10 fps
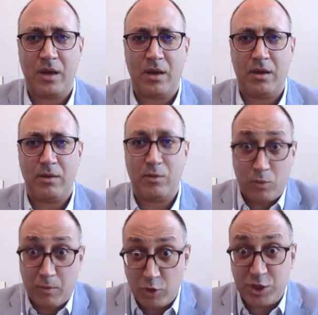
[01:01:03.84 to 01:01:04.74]

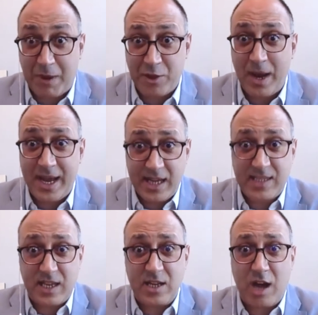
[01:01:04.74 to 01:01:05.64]
Which, by the way,
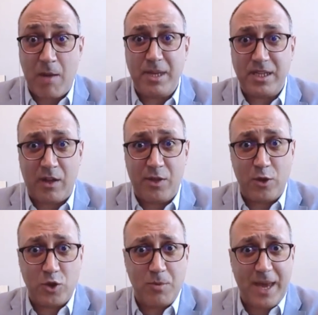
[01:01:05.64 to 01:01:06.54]
it's incumbent on
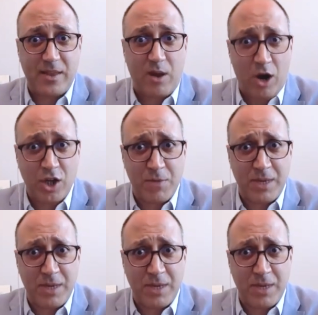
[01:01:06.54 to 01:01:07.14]
those who make the argument.